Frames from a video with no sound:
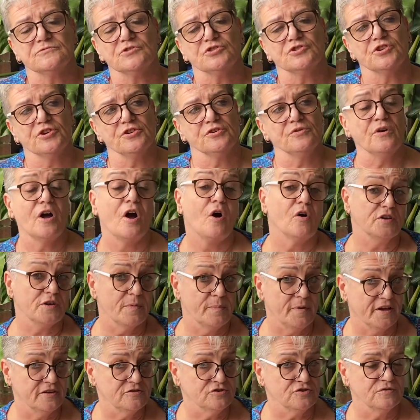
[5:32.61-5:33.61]
to
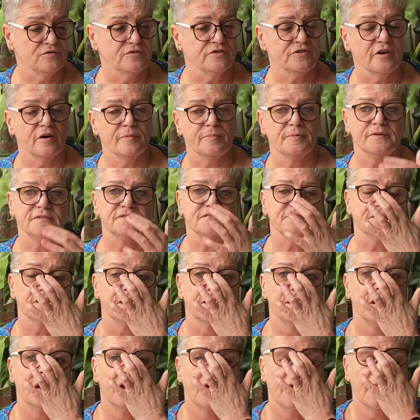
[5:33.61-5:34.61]
occupational therapist,
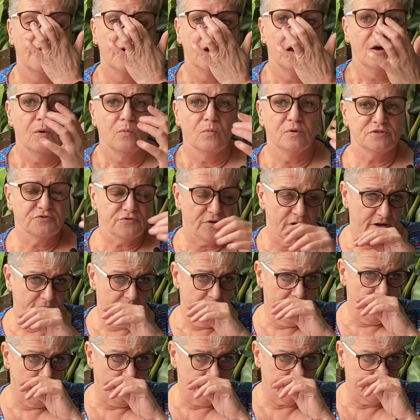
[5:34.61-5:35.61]
was
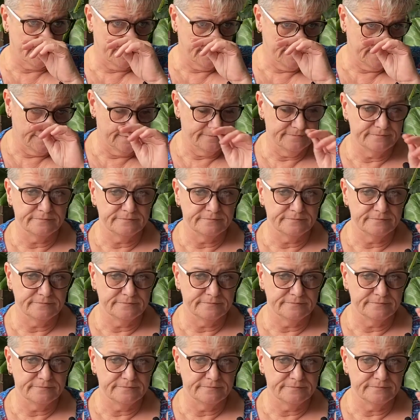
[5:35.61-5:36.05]
recommended